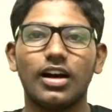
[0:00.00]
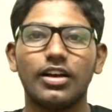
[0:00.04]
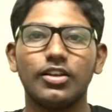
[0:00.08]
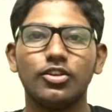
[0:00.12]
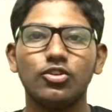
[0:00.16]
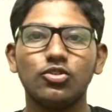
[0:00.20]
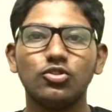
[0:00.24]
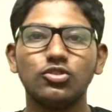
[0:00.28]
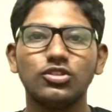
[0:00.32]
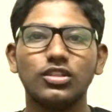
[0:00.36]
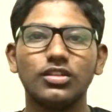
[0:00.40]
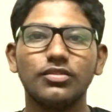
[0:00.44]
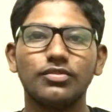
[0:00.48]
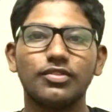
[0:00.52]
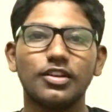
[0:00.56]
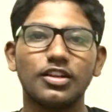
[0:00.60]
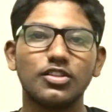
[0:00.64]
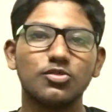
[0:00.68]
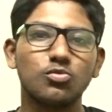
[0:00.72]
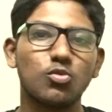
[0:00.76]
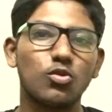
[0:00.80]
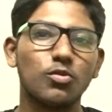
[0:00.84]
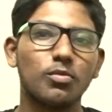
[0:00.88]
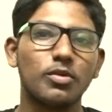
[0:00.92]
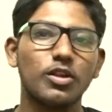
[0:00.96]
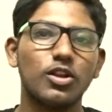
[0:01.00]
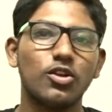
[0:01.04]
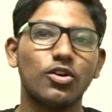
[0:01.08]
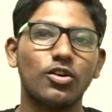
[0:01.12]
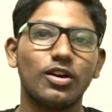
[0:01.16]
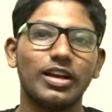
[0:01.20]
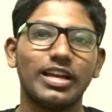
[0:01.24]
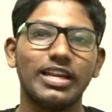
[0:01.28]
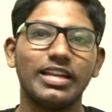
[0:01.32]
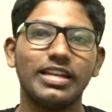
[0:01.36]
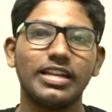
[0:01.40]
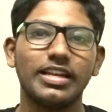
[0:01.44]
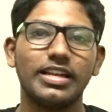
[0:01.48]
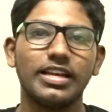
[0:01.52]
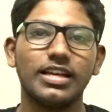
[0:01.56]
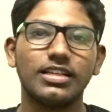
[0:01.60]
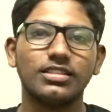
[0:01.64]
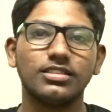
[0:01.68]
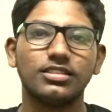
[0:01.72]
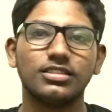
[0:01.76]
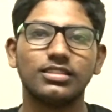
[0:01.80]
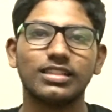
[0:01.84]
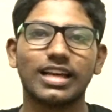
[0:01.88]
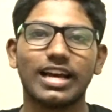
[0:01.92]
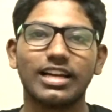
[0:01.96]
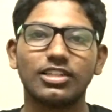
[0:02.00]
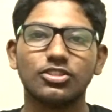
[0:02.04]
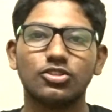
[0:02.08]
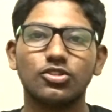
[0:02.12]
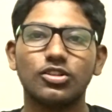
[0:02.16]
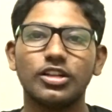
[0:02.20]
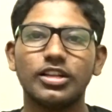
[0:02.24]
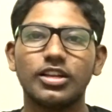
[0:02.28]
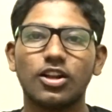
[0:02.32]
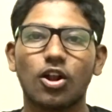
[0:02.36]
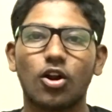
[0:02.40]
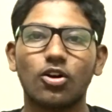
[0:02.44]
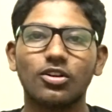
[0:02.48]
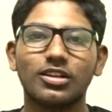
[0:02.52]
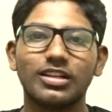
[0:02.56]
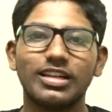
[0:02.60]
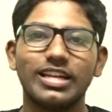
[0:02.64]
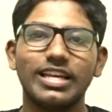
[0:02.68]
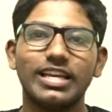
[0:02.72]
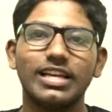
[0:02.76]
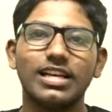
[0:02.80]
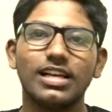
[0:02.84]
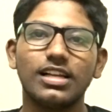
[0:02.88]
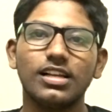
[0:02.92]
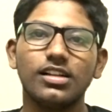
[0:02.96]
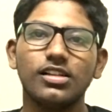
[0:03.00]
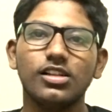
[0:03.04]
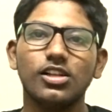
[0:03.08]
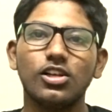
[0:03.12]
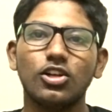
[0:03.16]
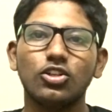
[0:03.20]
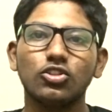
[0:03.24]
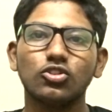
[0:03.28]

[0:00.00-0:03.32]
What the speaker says: using Facebook below 18 years is actually not legal.